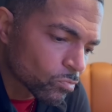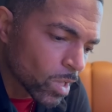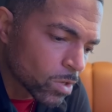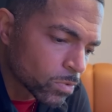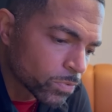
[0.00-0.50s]

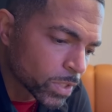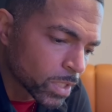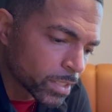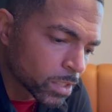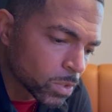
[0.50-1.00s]
I don't feel
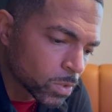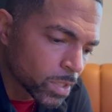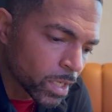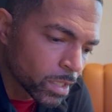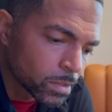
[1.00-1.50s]
like the old
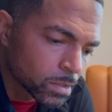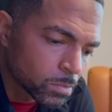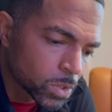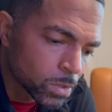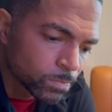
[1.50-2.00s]
aunt anymore.